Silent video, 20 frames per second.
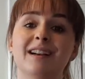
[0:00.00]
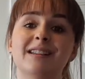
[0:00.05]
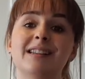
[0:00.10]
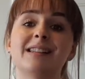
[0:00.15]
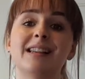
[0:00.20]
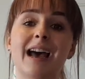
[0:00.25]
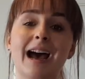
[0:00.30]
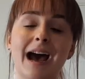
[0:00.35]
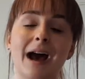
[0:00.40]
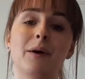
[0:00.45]
because
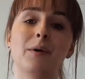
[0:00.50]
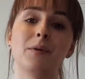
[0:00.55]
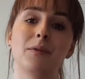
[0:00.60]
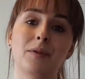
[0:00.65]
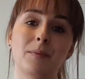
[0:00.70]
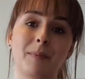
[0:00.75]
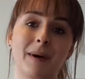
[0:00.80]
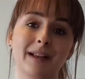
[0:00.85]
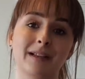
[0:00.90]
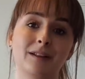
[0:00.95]
it's how
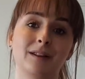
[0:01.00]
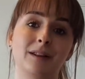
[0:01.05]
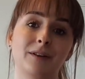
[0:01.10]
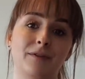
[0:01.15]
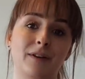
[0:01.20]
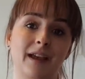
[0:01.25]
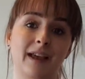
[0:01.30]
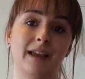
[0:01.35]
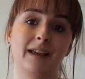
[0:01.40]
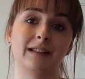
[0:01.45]
the Battle
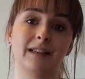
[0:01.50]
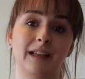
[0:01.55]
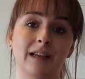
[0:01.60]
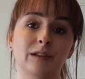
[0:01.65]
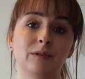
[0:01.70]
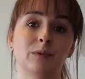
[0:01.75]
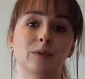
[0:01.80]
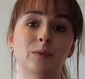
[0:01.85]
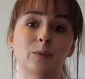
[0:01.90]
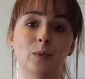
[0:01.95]
of
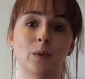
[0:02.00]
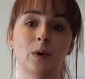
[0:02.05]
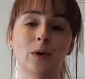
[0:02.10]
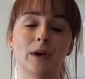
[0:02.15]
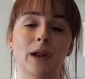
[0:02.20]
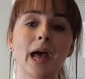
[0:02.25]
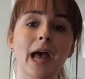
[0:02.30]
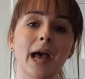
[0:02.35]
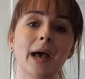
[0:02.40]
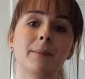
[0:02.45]
Hastings was
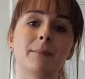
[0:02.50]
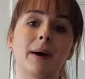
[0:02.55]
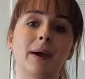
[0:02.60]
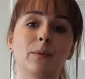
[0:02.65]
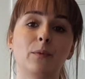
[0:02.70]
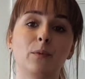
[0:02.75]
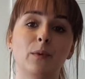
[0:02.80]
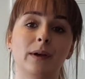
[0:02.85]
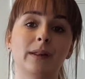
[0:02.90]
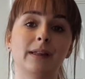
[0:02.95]
won
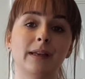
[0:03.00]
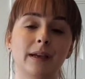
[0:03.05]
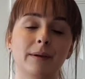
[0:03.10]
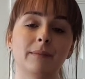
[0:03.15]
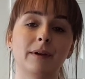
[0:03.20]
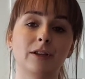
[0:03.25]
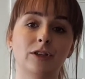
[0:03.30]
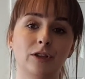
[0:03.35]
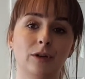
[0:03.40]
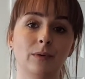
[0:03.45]
by
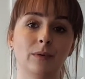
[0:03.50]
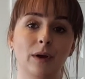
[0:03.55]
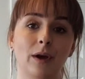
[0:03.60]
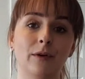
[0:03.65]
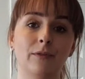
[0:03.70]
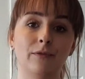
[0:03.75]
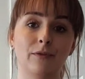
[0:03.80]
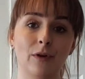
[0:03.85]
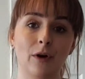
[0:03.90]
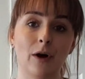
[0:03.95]
William, Duke
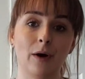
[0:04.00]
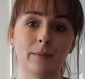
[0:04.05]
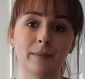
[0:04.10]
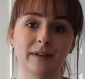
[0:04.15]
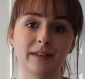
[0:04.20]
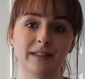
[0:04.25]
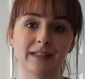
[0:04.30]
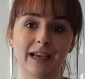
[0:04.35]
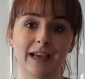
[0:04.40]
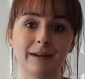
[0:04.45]
of
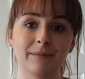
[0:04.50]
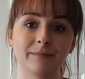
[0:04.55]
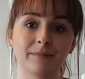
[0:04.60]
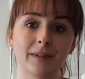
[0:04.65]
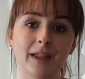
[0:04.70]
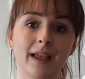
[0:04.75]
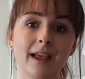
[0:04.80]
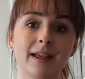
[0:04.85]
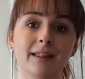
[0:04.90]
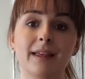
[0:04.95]
Normandy.
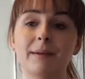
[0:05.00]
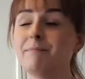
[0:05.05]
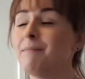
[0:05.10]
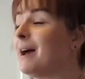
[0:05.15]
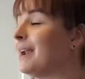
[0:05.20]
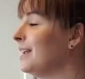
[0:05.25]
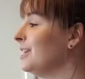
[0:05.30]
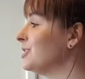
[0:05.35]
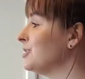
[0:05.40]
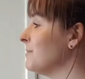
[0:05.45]
They
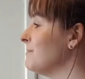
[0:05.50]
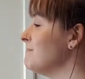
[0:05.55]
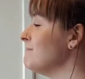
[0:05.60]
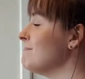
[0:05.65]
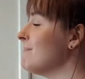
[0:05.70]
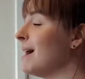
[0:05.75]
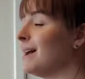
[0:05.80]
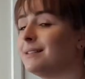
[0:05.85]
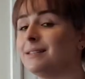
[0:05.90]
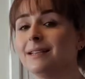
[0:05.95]
managed to
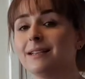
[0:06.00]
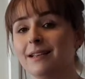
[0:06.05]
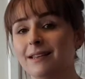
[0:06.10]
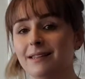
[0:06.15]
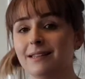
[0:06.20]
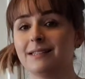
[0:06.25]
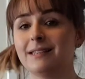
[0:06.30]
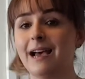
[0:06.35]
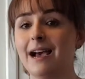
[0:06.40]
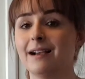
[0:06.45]

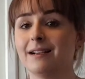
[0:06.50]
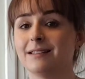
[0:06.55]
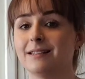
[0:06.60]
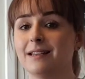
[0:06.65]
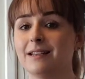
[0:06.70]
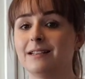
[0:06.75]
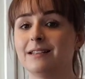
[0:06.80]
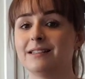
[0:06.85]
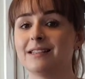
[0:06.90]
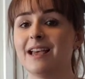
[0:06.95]
massacre the
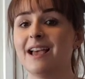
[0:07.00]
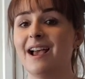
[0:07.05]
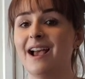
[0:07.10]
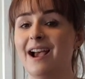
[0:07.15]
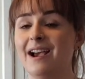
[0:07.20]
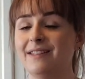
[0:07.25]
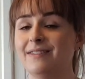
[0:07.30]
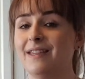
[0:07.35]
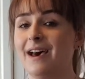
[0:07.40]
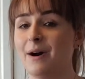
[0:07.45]
Saxons,
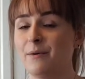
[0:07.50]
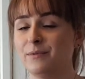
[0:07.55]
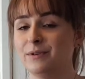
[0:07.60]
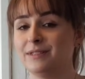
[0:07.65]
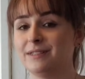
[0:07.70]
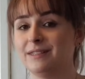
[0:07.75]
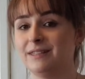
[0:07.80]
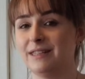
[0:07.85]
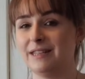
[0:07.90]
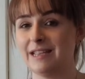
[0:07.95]
and that
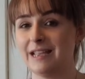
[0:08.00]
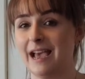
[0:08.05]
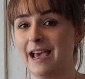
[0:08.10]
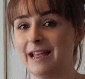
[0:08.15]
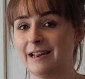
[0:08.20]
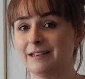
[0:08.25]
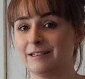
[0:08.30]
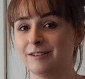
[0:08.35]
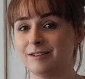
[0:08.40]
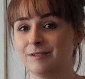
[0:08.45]
was the
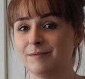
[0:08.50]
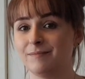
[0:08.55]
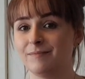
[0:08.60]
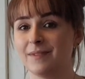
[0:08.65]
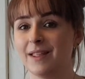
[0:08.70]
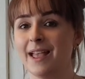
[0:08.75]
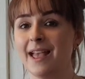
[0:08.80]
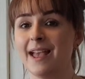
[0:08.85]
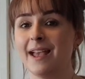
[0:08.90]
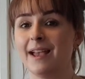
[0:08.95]
end.
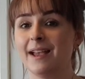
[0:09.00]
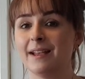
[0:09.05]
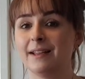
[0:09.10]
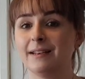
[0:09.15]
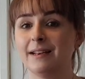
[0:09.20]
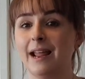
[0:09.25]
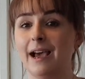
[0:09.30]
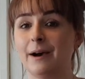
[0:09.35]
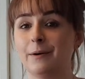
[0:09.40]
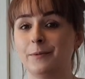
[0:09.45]

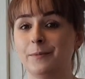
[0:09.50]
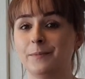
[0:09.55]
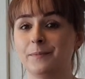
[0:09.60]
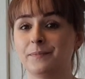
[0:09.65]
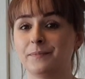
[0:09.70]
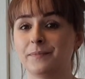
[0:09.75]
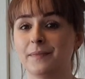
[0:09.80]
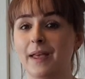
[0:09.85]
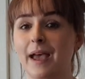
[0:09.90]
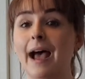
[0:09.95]
Now,
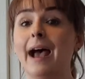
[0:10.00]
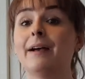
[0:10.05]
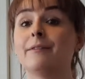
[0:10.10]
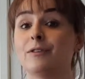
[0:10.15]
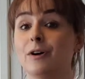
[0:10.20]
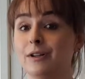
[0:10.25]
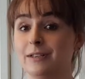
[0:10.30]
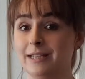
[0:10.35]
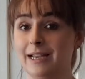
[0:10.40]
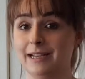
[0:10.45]

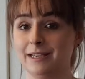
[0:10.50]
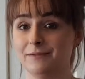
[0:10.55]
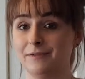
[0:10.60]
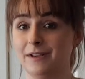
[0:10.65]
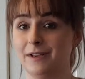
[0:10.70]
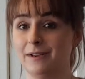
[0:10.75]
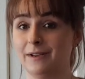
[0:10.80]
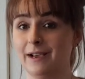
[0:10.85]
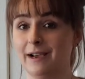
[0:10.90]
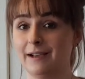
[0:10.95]
I've got a task
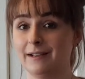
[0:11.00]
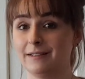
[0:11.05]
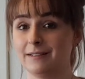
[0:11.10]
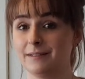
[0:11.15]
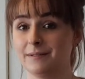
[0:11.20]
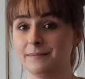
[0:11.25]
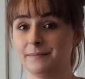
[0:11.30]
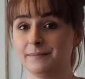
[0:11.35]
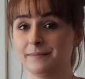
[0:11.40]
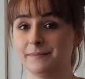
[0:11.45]
for you
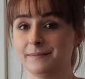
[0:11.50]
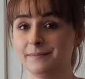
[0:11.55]
guys.